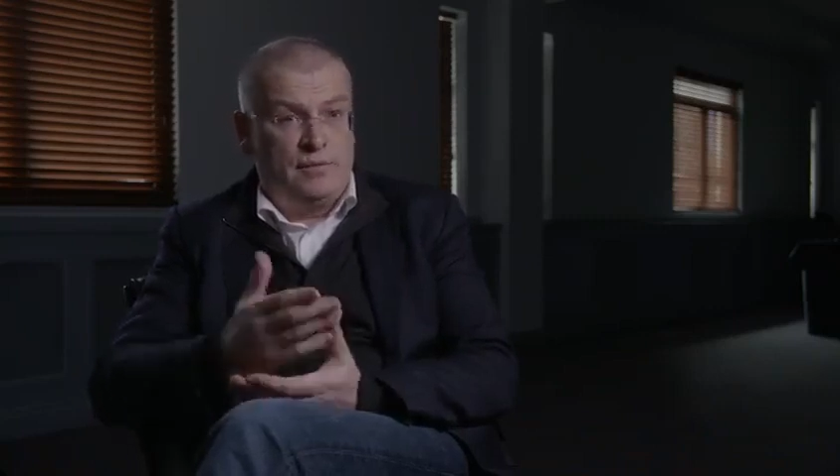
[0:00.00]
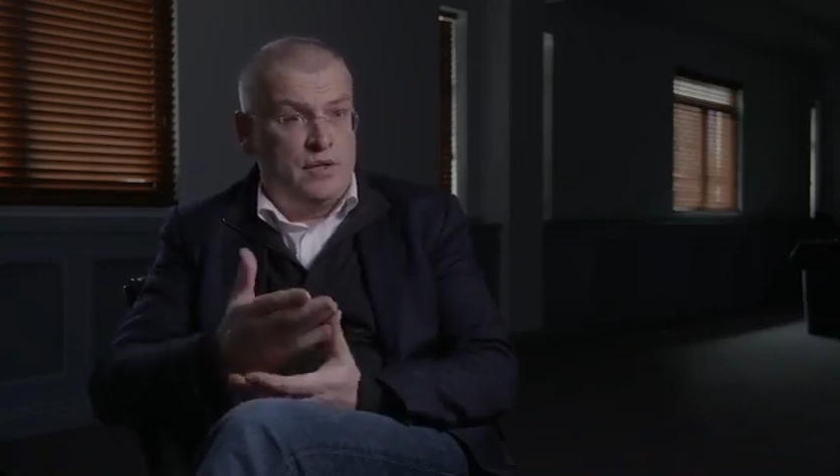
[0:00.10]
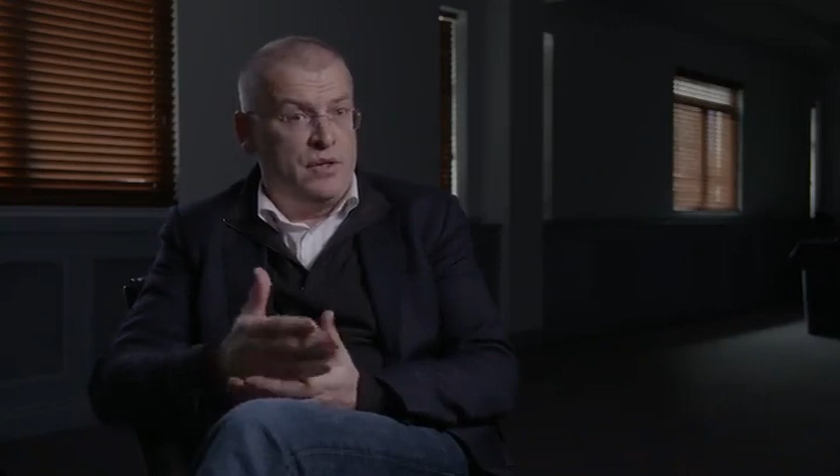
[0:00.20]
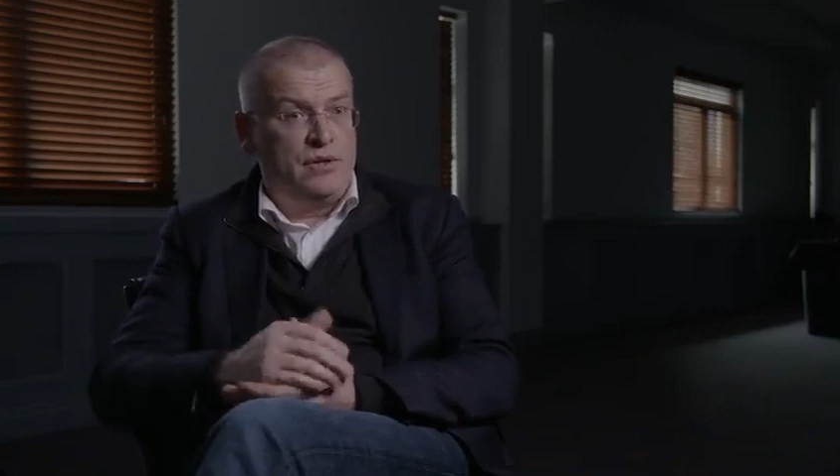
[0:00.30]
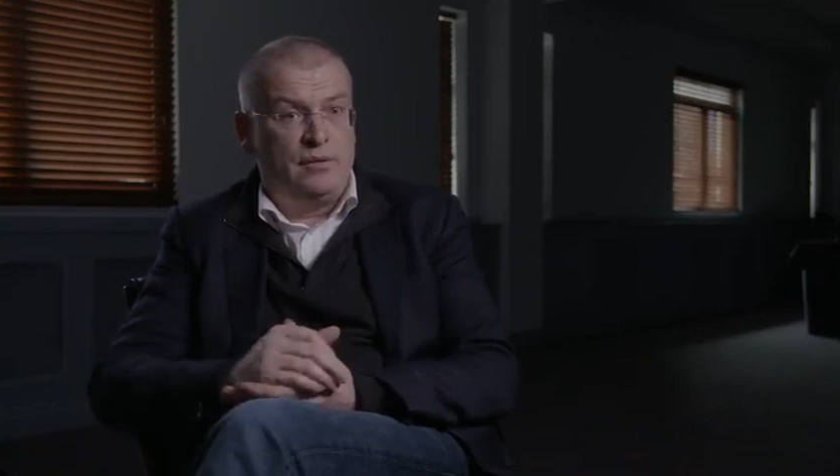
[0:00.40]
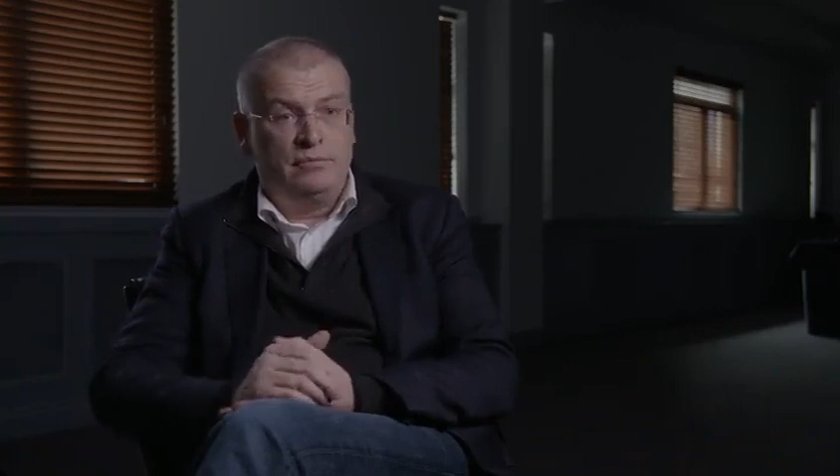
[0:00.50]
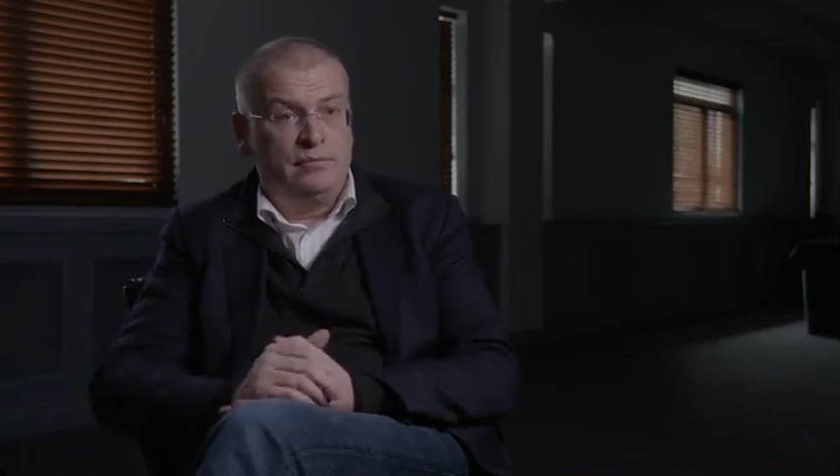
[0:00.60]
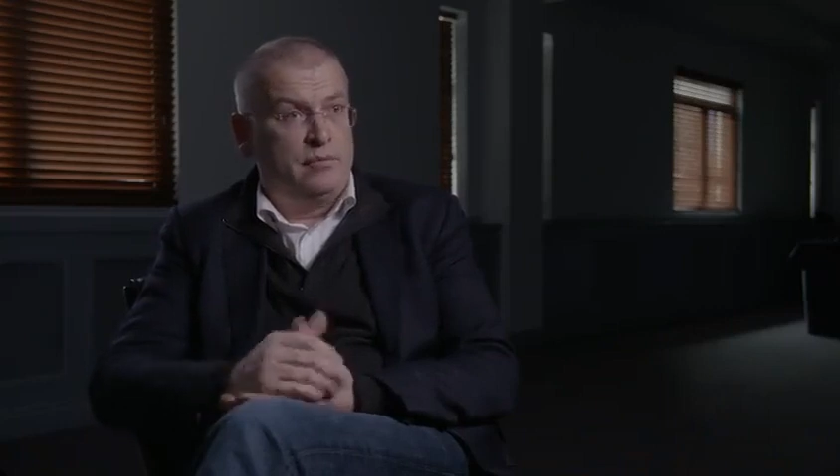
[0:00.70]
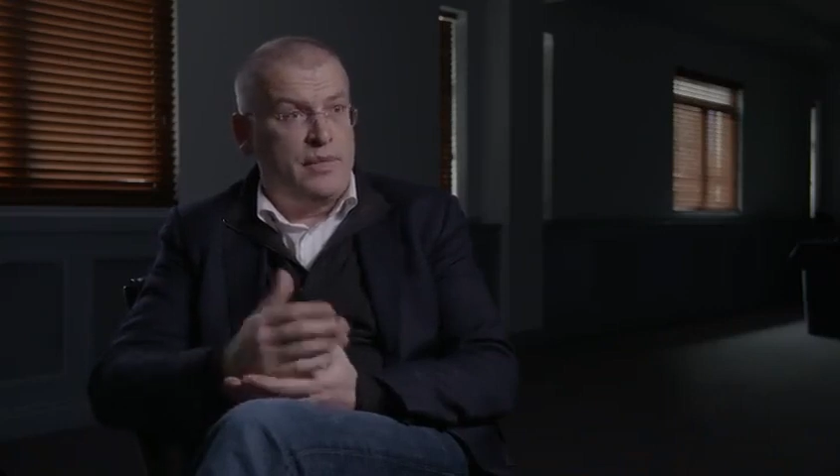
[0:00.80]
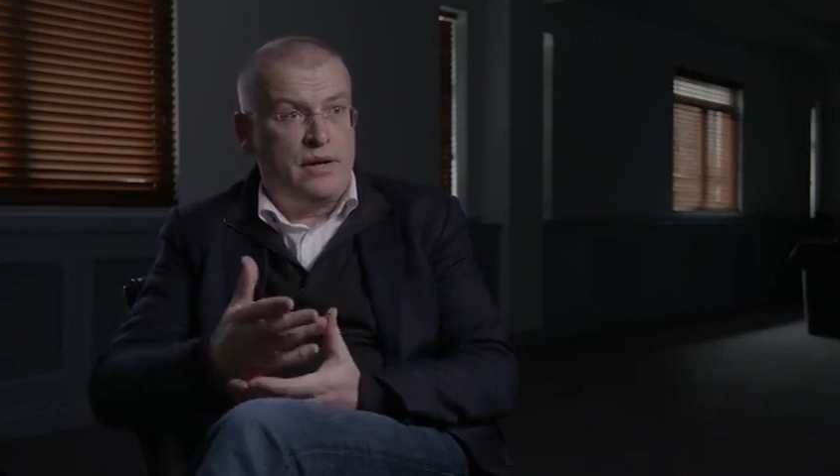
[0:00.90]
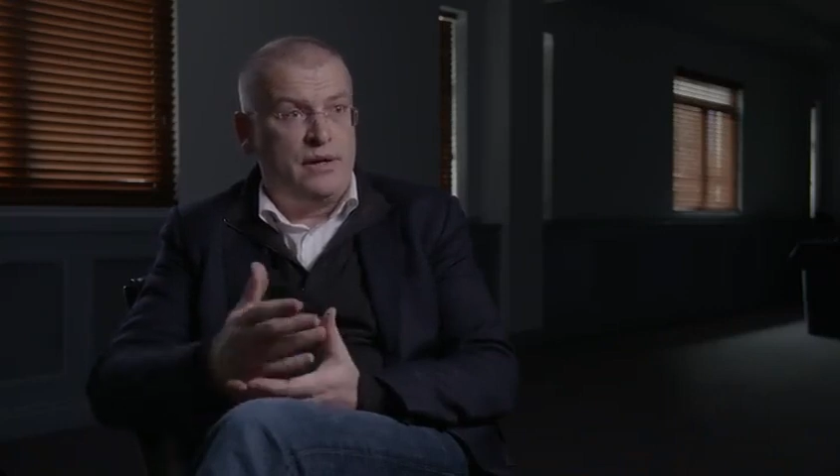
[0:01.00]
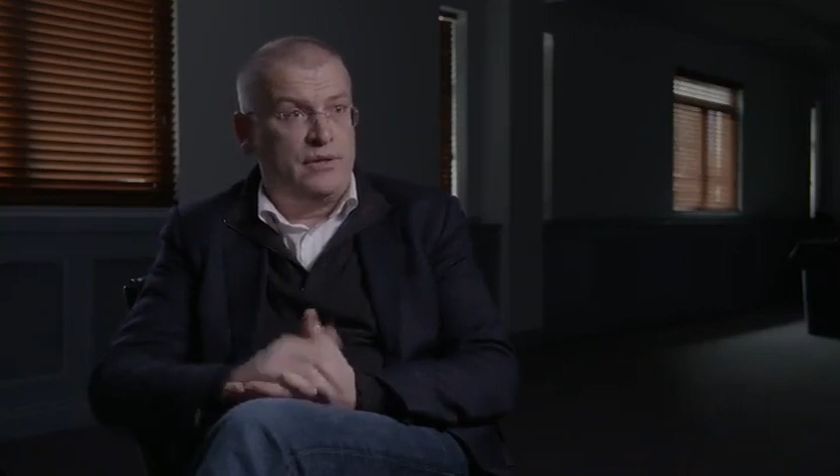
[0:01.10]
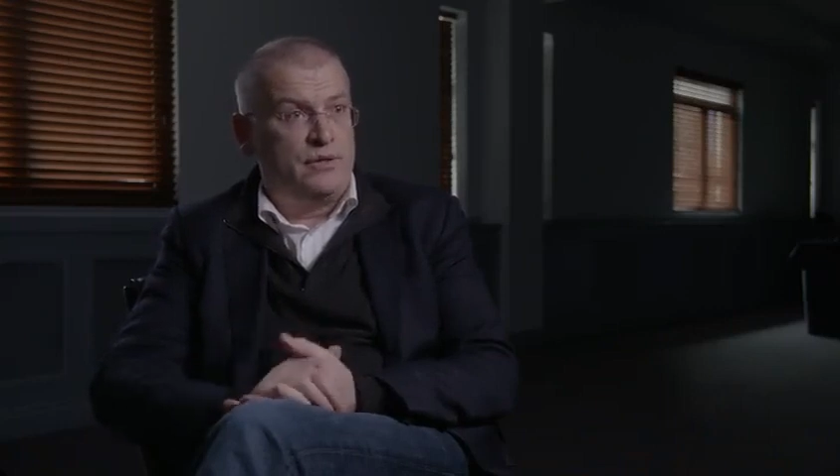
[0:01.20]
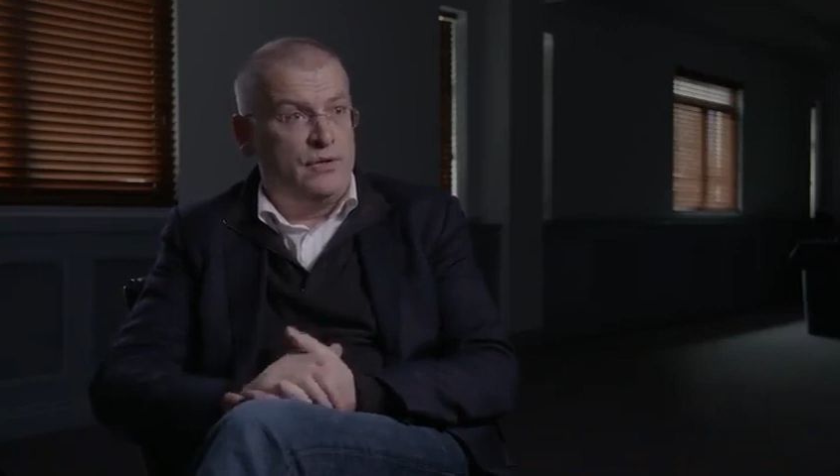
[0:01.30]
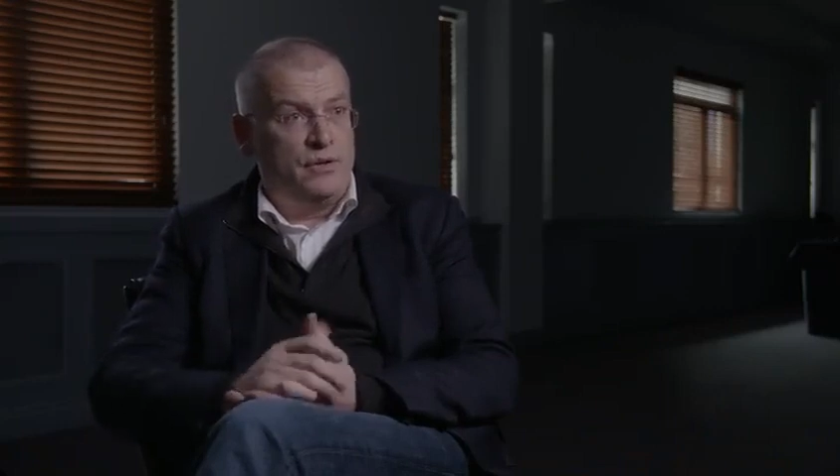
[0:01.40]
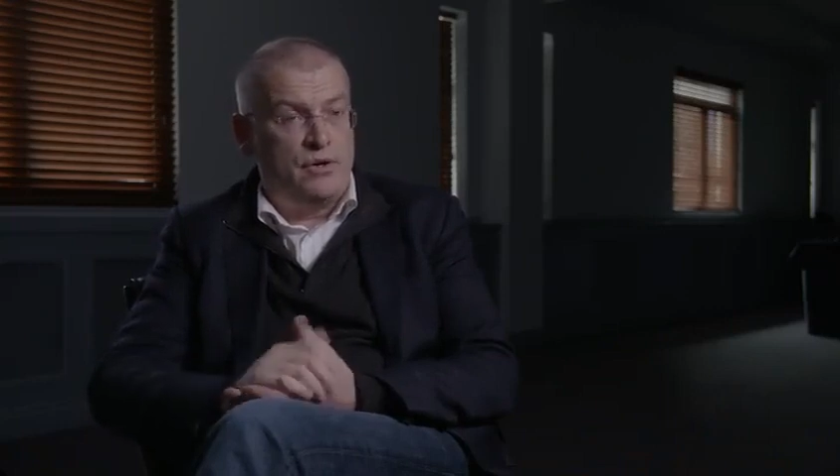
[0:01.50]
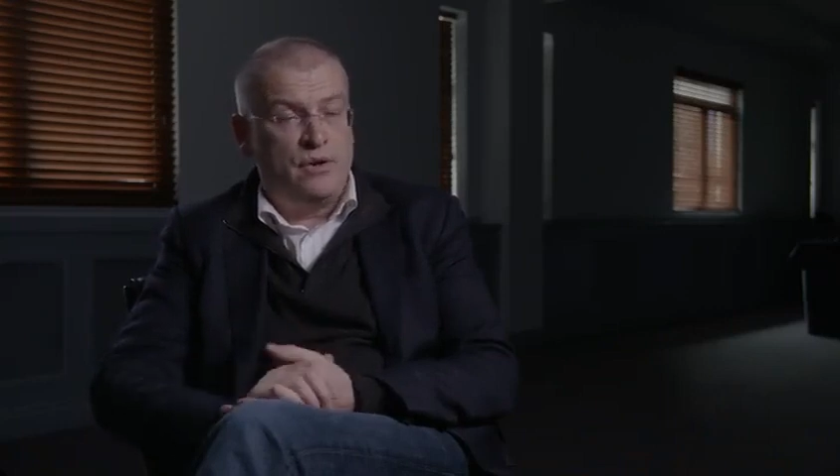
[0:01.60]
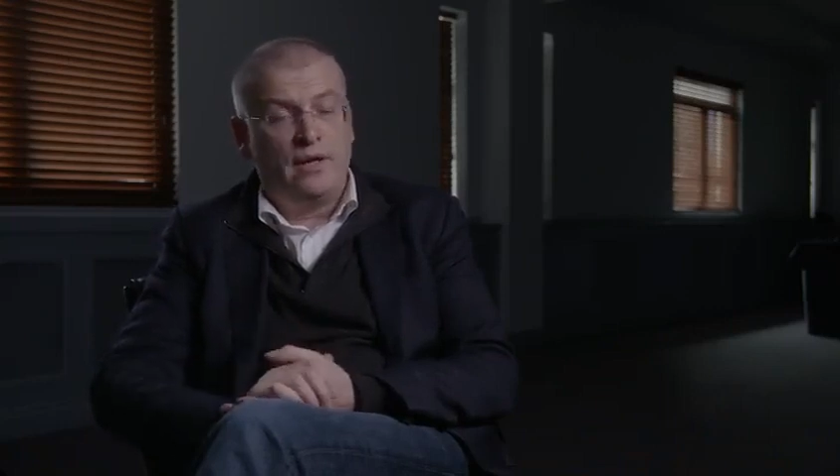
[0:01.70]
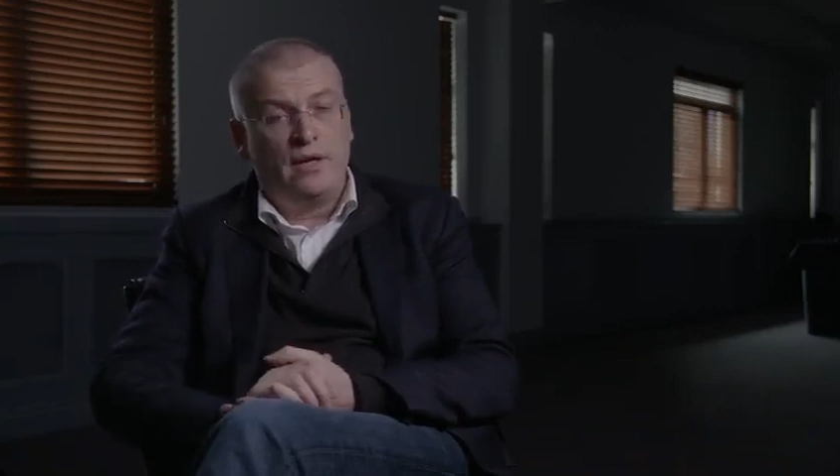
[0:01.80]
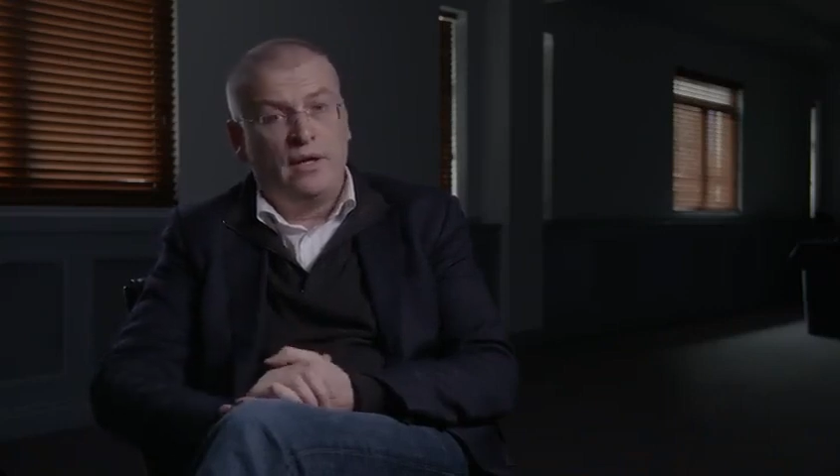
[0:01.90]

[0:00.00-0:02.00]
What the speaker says: London, Paris, New York,